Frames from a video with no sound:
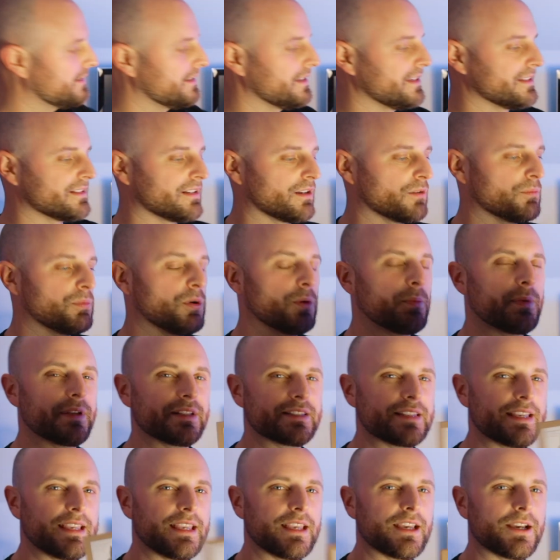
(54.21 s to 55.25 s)
These little
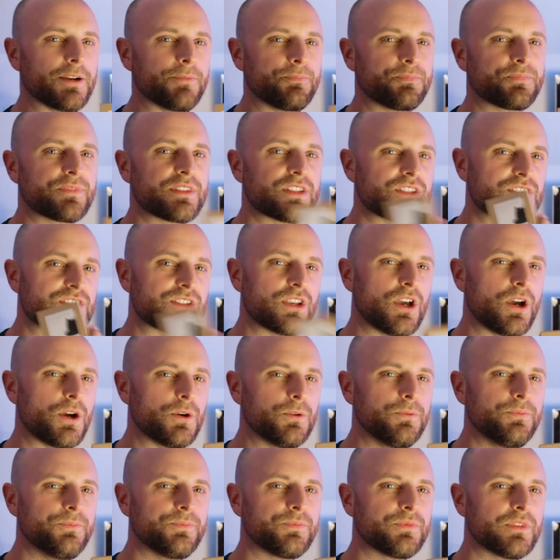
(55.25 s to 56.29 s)
puppies here.
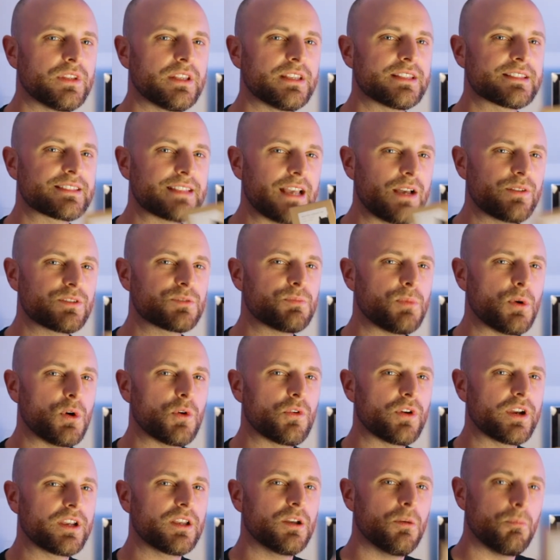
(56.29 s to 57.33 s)
So, sounds
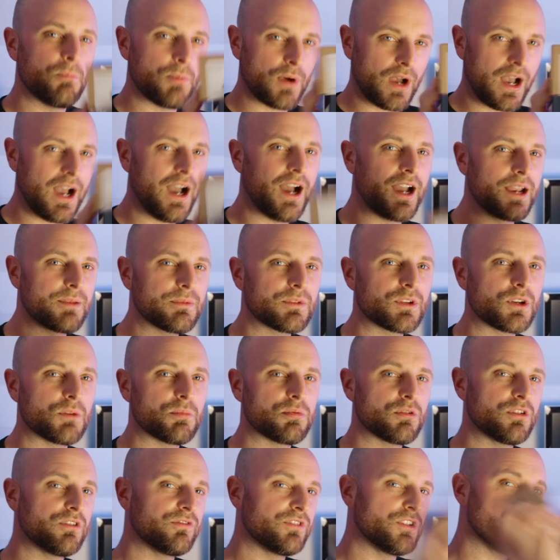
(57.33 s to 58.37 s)
boring, but I'm going to
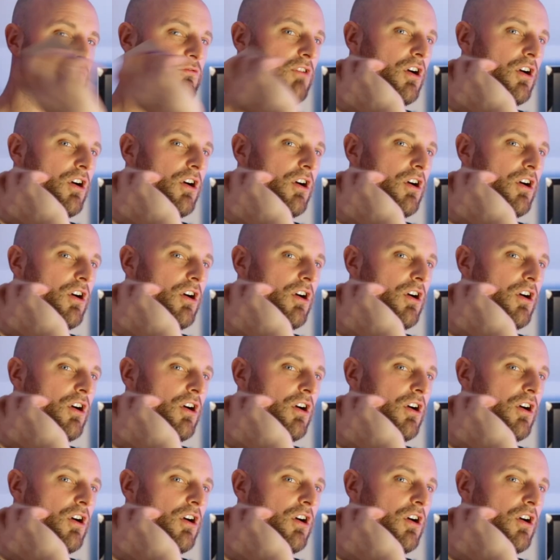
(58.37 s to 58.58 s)
prove you